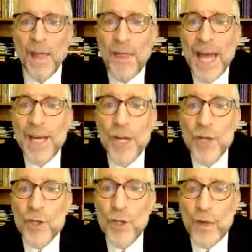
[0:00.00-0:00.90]

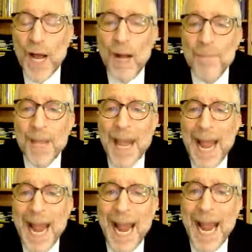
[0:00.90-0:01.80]
Then Judah
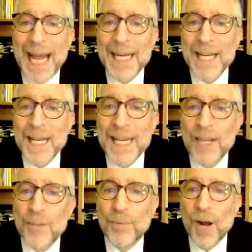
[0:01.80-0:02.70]
and
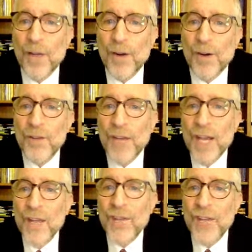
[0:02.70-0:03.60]
his brothers
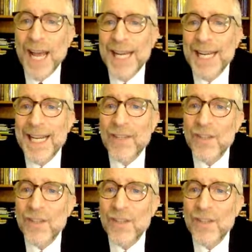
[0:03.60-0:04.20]
said,